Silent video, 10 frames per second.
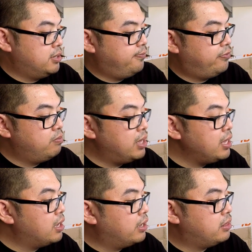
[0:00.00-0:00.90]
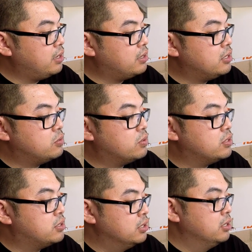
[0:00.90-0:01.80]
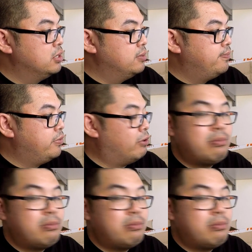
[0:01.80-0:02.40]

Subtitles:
For me, I think this was one